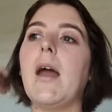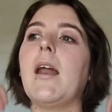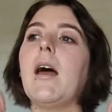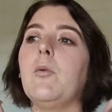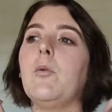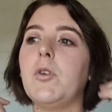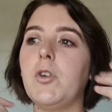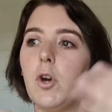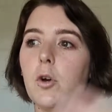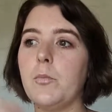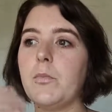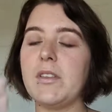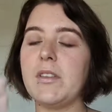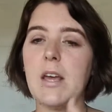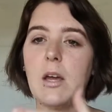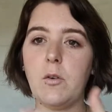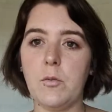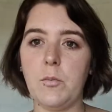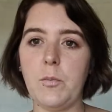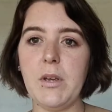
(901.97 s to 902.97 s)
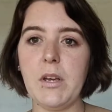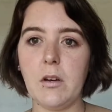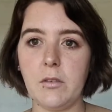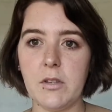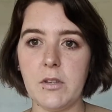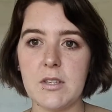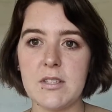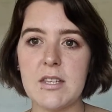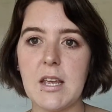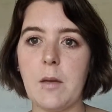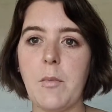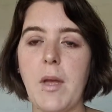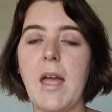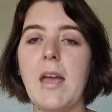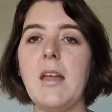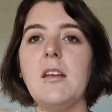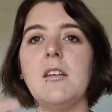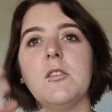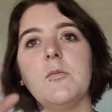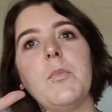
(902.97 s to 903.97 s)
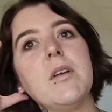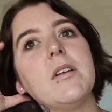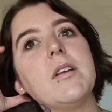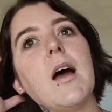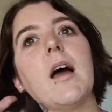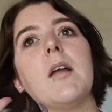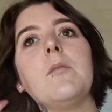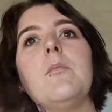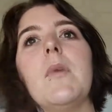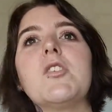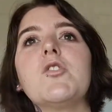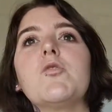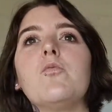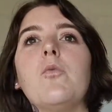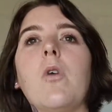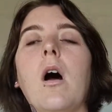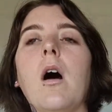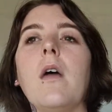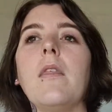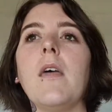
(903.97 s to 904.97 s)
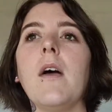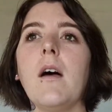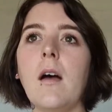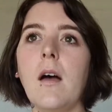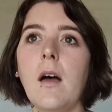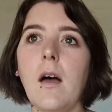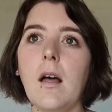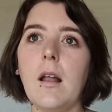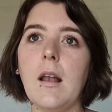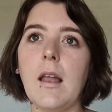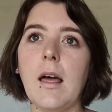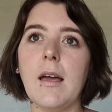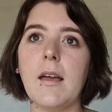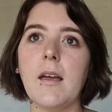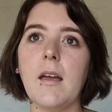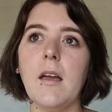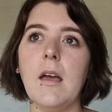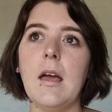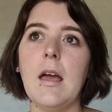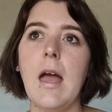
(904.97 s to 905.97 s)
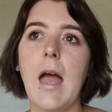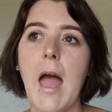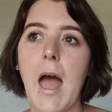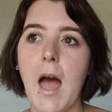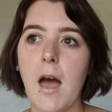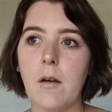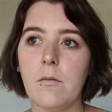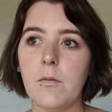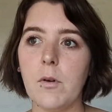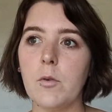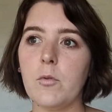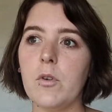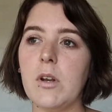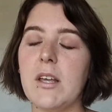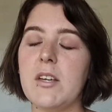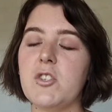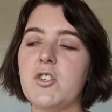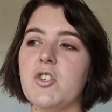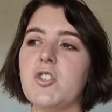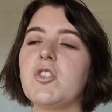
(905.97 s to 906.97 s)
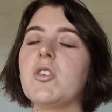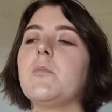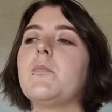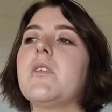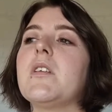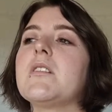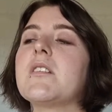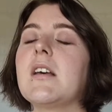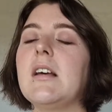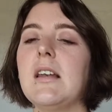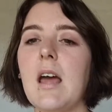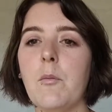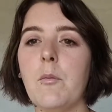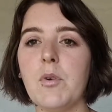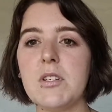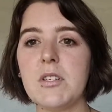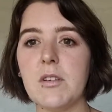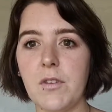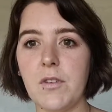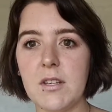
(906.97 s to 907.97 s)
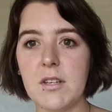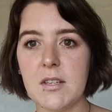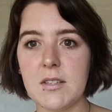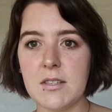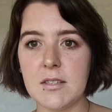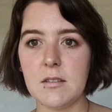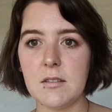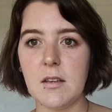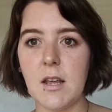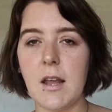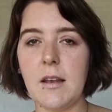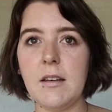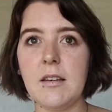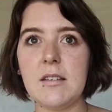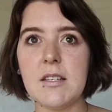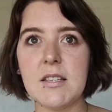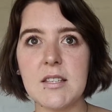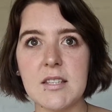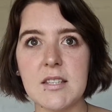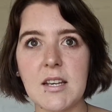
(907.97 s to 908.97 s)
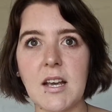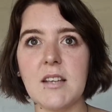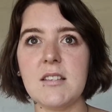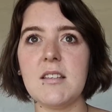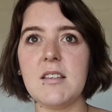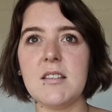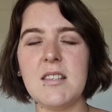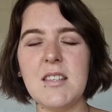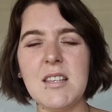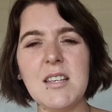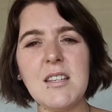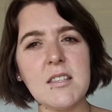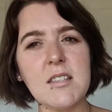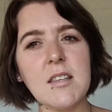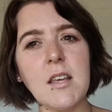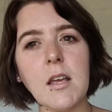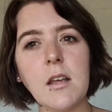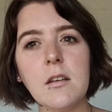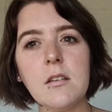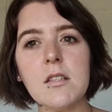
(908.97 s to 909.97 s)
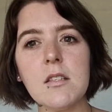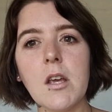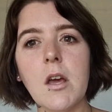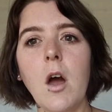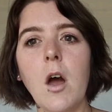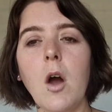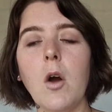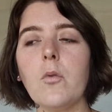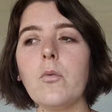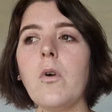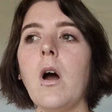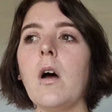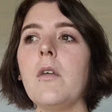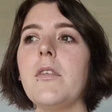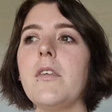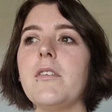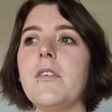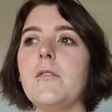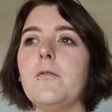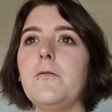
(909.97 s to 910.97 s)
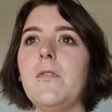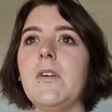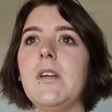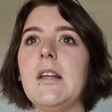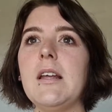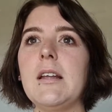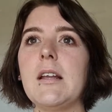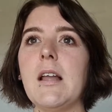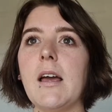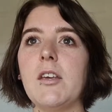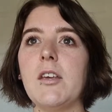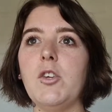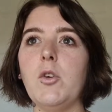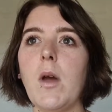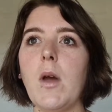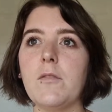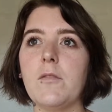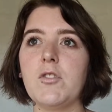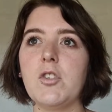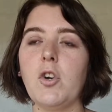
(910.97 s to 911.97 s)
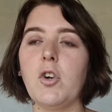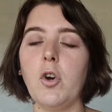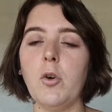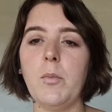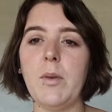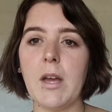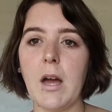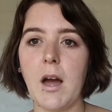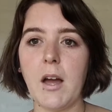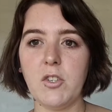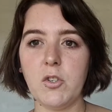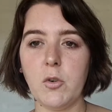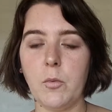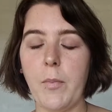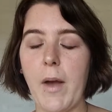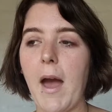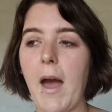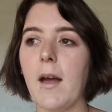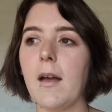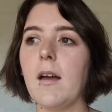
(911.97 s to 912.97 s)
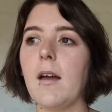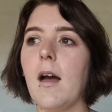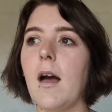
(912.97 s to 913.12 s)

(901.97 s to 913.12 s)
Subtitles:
I would hope that they would be on the same end. But I'd much rather like have a relationship that's collaborative and discusses these things rather than feeling like you have to go behind your back.